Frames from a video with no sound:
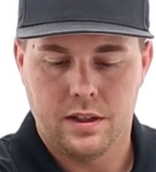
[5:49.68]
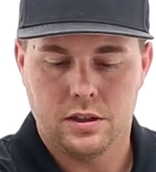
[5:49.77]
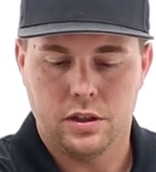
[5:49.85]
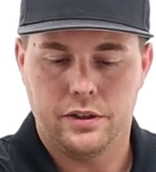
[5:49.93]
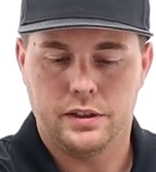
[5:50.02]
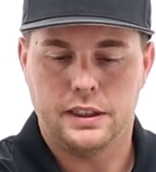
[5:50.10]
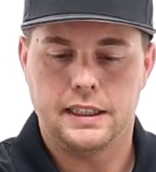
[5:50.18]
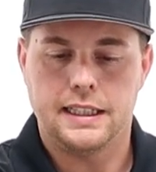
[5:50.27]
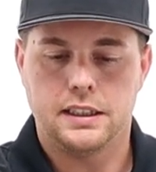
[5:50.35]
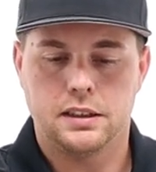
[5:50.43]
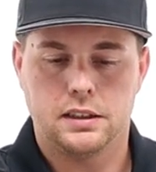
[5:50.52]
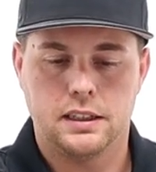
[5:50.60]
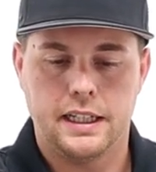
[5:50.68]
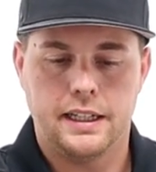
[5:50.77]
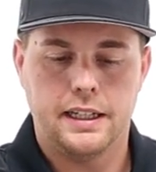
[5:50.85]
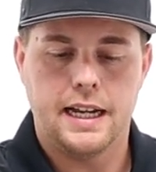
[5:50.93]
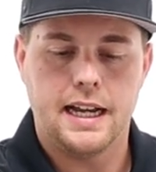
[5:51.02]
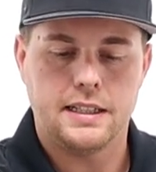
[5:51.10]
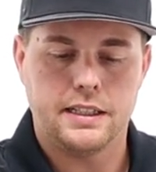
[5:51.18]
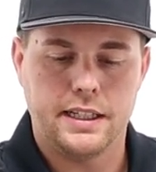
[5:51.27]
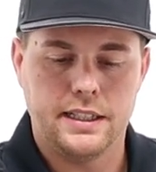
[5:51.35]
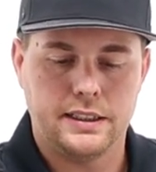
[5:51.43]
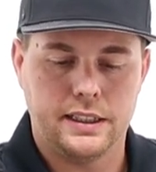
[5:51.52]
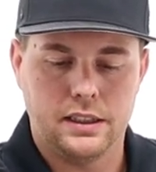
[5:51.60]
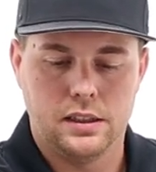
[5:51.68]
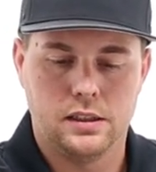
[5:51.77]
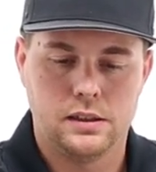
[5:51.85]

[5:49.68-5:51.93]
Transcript: So you can see that doesn't slide in as easy,